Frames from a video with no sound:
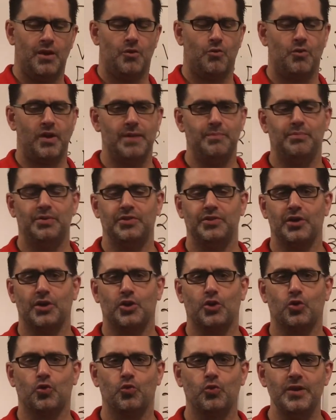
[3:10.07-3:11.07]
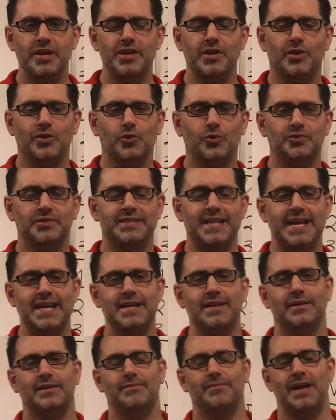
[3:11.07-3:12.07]
right? But the critical
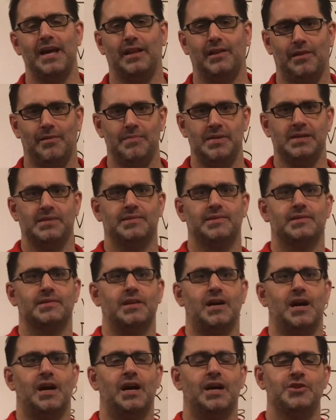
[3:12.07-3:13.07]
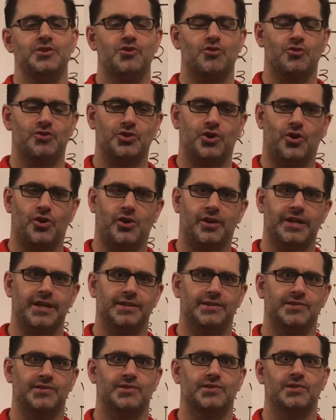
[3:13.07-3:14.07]
data elements on your
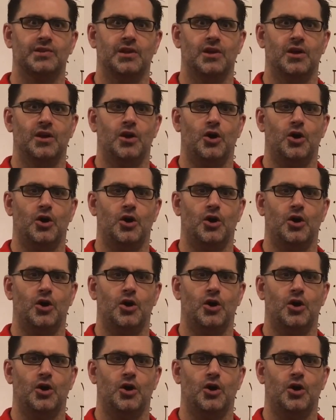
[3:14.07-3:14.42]
targets